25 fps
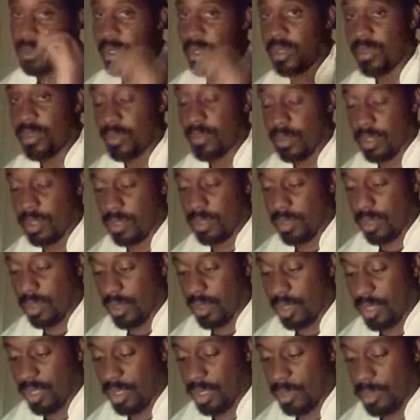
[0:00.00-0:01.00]
with when you're
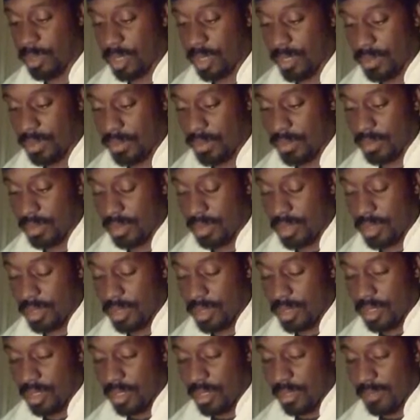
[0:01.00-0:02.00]
talking about
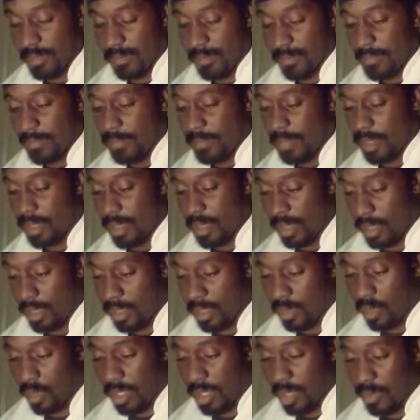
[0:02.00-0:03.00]

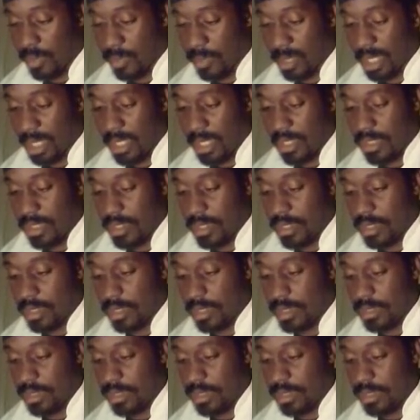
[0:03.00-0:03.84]
ground meat.